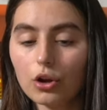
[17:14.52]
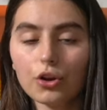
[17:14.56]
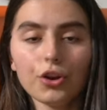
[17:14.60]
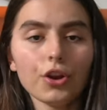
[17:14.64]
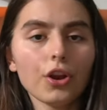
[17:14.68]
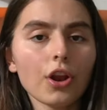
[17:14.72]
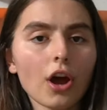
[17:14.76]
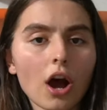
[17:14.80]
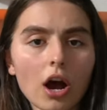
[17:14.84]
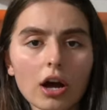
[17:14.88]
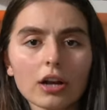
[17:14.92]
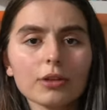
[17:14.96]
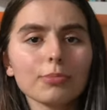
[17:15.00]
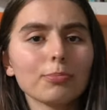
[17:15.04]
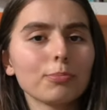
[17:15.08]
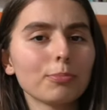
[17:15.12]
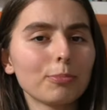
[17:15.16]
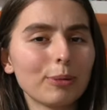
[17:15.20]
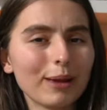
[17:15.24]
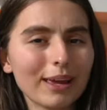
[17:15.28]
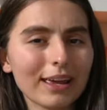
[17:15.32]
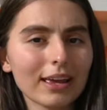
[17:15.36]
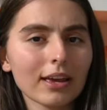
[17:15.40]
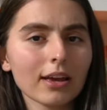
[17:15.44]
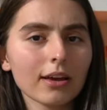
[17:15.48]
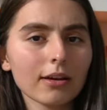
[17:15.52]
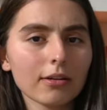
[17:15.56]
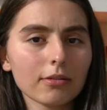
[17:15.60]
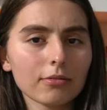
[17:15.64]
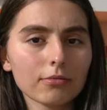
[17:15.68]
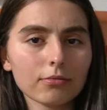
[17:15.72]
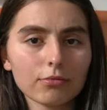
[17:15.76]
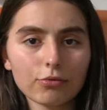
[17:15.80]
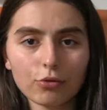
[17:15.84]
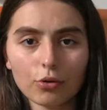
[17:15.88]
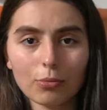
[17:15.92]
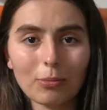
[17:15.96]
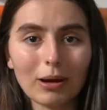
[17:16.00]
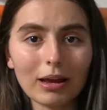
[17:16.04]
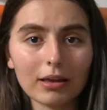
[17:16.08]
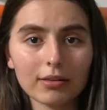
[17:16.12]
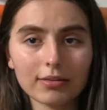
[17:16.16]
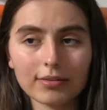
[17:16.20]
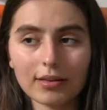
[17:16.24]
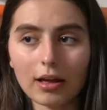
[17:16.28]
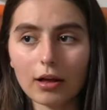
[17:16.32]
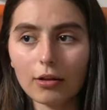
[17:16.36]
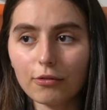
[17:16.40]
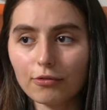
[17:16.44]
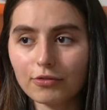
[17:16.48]
not pick for
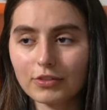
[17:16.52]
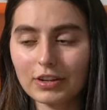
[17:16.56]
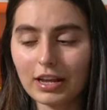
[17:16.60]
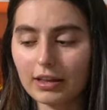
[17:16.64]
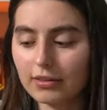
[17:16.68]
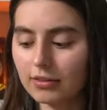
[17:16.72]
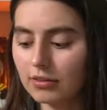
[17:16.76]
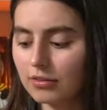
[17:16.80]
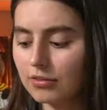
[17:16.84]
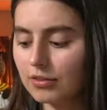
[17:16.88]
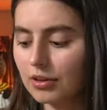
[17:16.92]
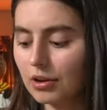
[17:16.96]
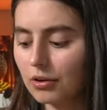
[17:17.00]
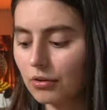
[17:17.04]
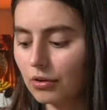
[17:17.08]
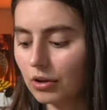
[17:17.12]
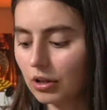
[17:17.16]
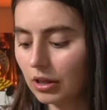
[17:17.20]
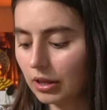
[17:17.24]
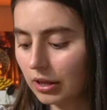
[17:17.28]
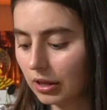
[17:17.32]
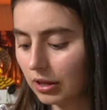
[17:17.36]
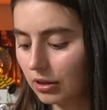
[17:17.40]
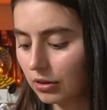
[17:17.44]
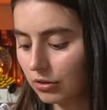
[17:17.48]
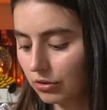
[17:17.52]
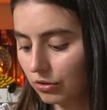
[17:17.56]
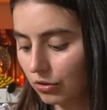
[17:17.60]
myself necessarily.